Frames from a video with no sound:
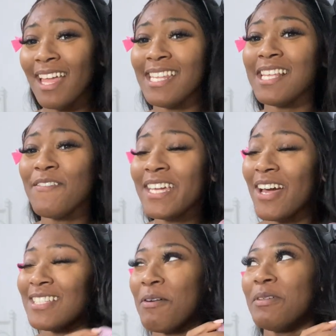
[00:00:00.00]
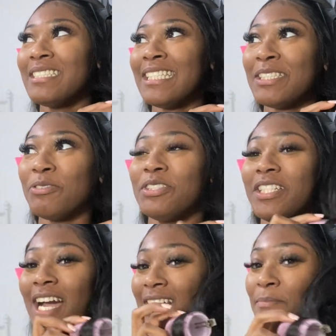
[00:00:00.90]
nothing else I wanted to talk to you
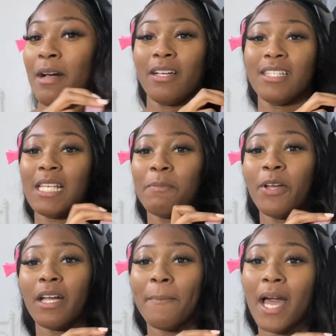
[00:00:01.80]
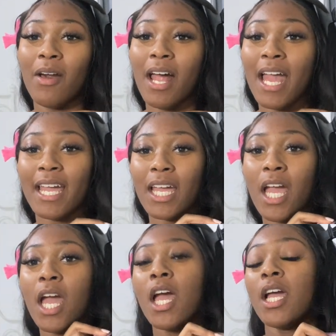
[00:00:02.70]
guys about because I spoke about like
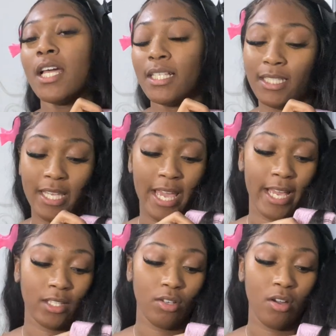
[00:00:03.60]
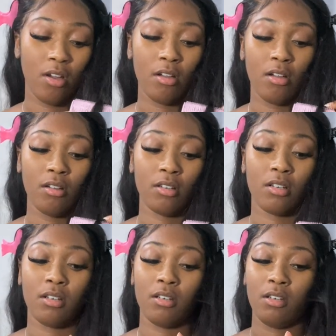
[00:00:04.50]
TikTok.